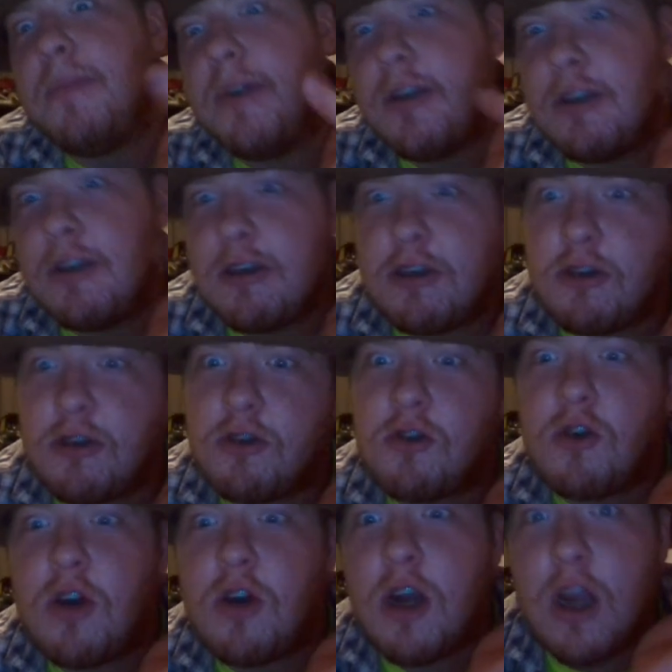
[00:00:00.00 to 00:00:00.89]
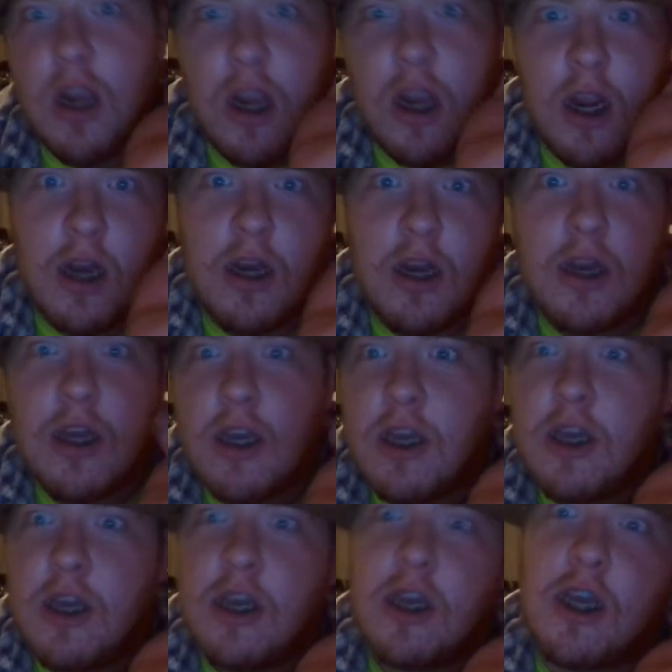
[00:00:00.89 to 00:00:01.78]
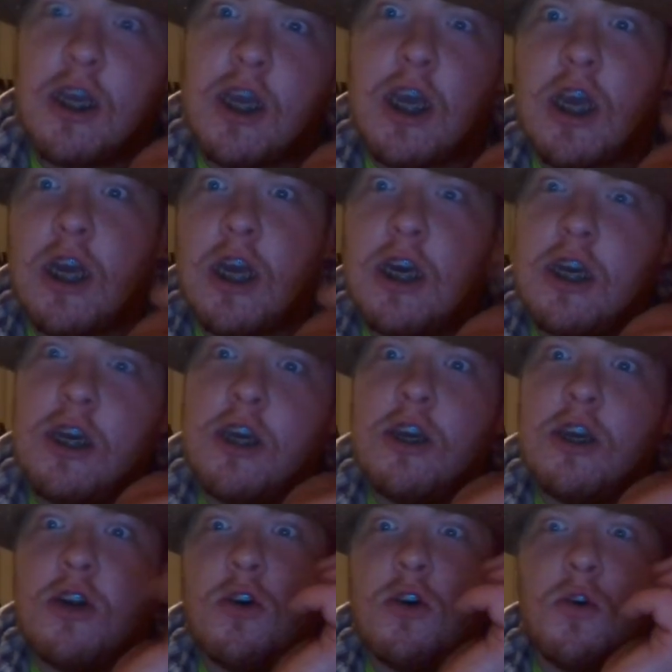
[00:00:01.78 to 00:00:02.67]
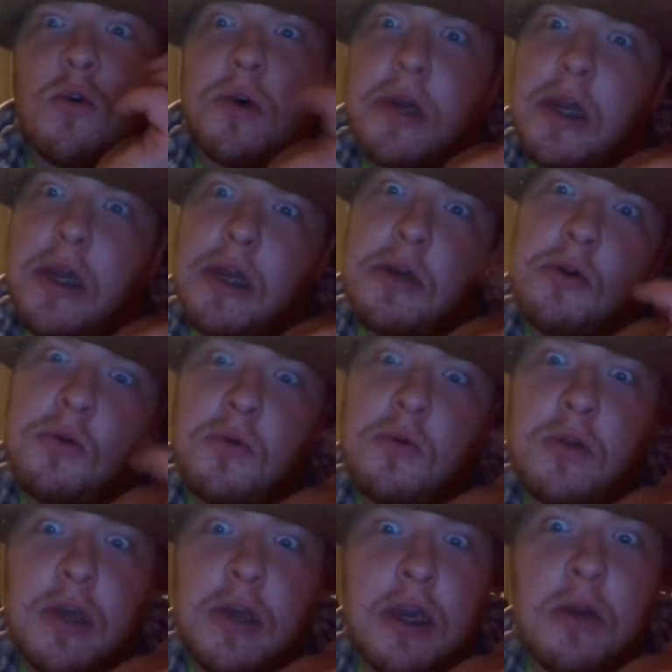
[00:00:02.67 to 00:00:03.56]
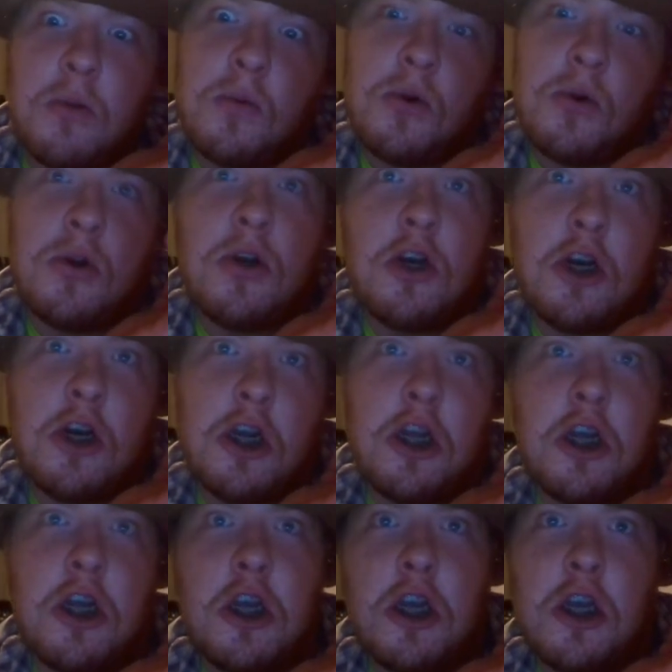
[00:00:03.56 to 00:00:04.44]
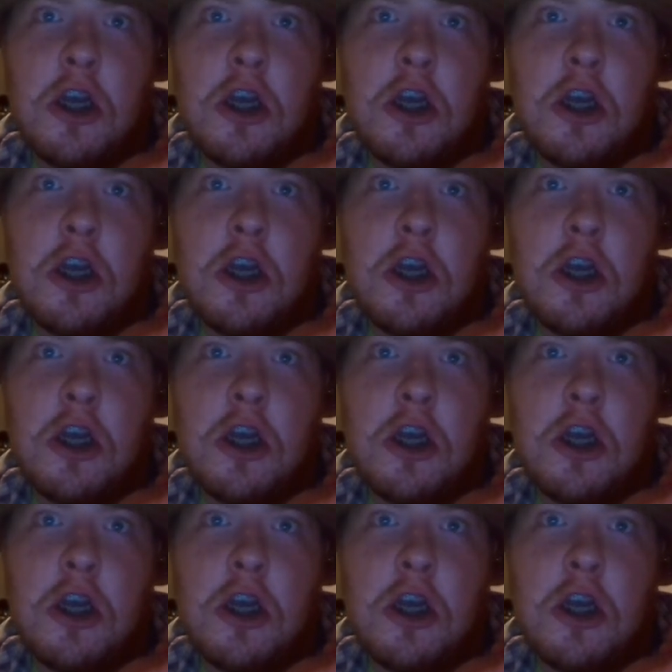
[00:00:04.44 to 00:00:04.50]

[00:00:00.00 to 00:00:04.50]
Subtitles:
mid-stride. I didn't know I knew that word.